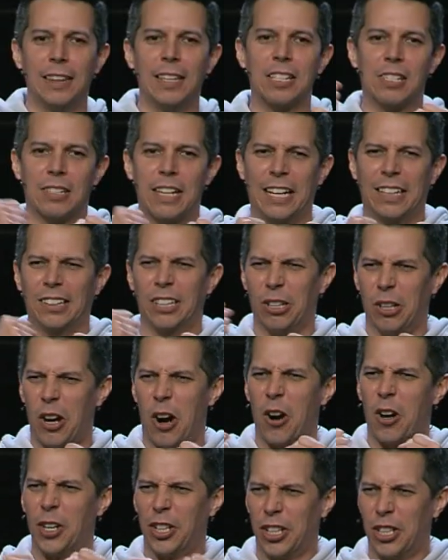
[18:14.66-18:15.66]
this like little
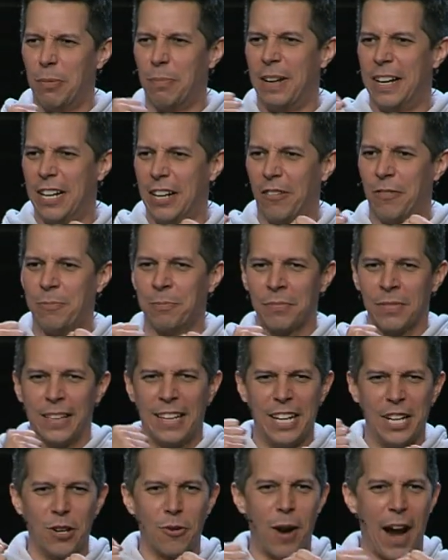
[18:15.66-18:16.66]
argument of
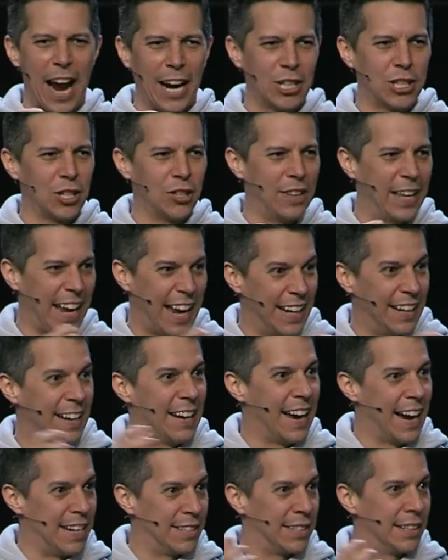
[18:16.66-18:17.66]
interaction that
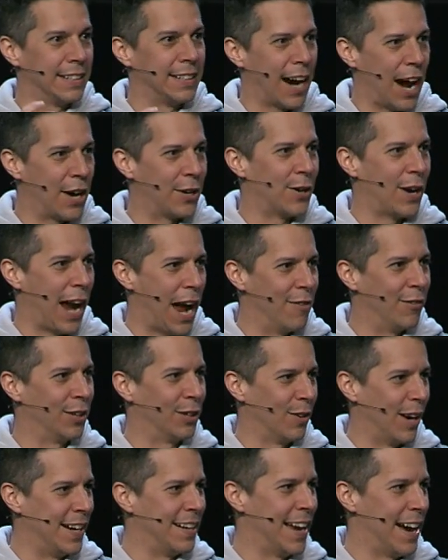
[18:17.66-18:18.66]
Ananias and God are having
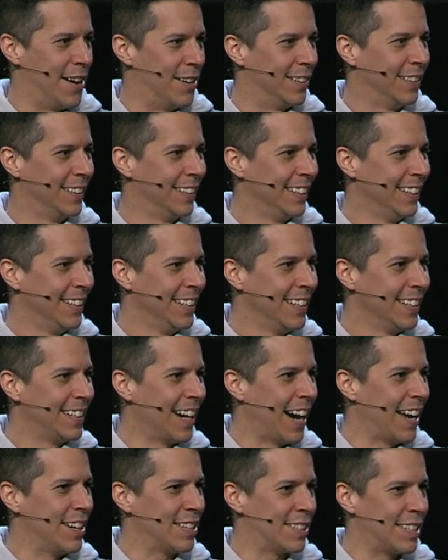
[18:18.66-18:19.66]
right now?
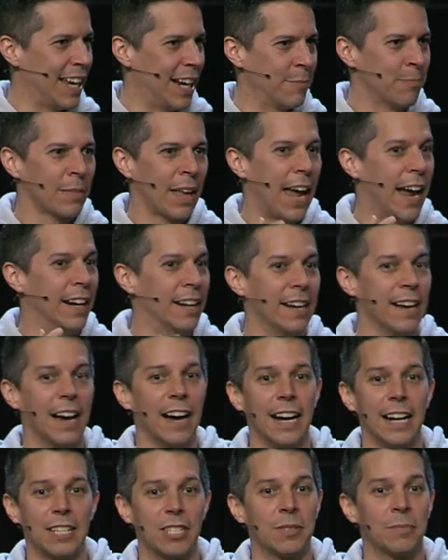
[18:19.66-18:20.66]
God is saying,
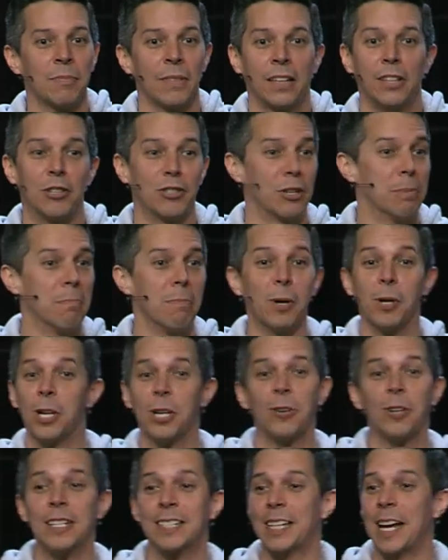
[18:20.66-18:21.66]
"Ananias, there's a
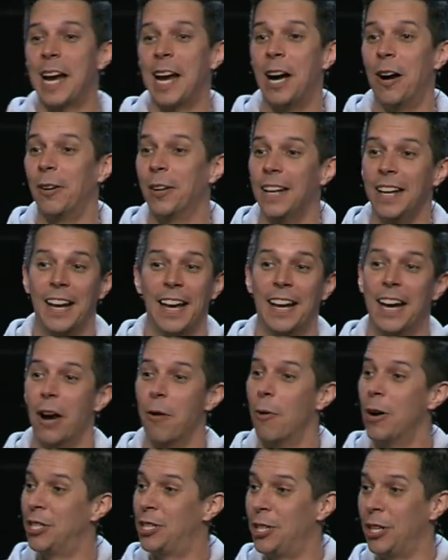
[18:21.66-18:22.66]
murderer in town, and I
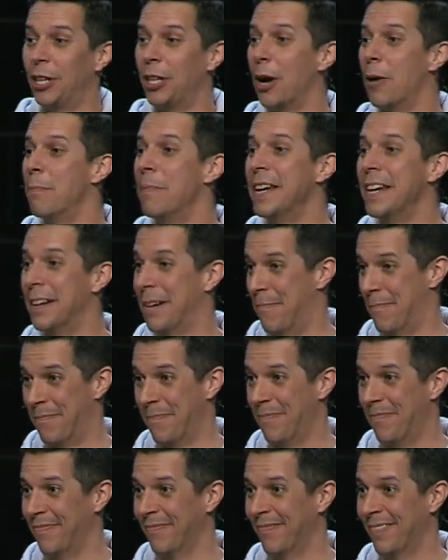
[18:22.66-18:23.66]
want you to go meet him."
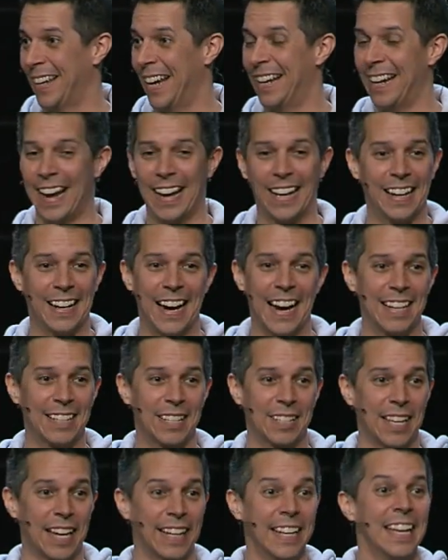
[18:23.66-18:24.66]
And Ananias
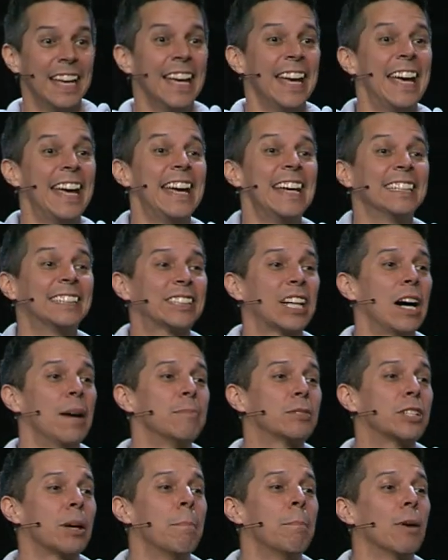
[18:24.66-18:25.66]
is like, "He's
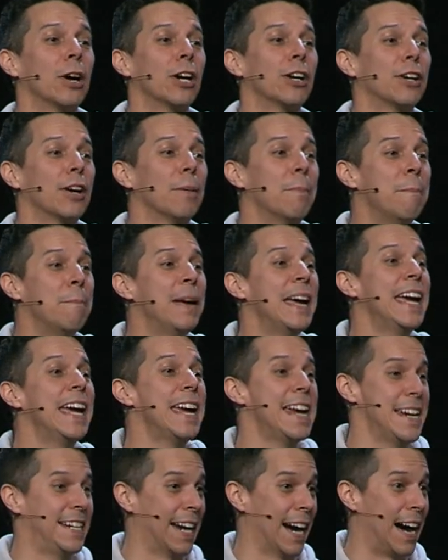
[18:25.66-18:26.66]
come to murder
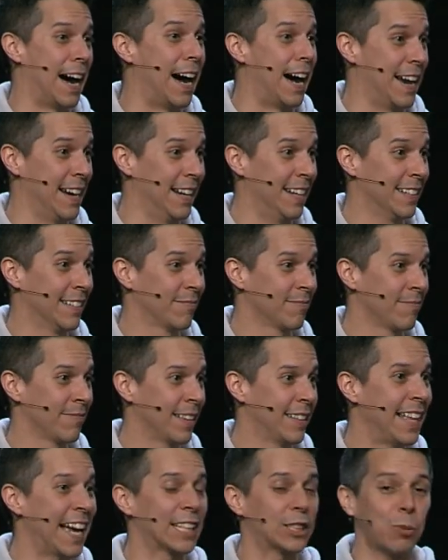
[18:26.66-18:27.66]
me, God.
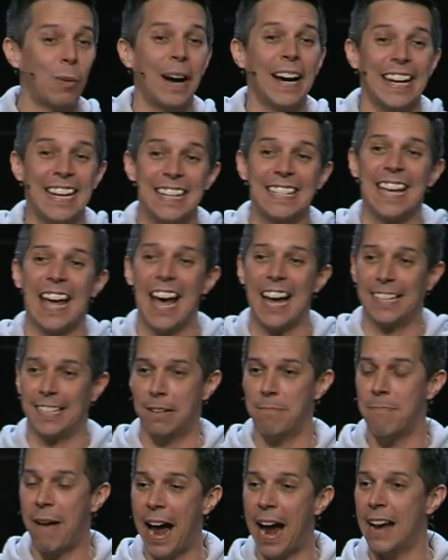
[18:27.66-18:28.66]
That's why he's at
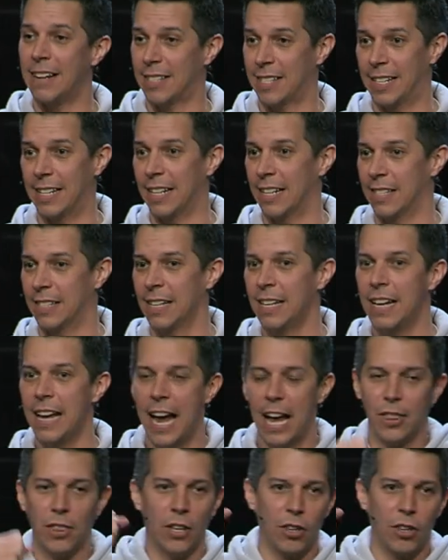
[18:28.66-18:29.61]
Damascus." And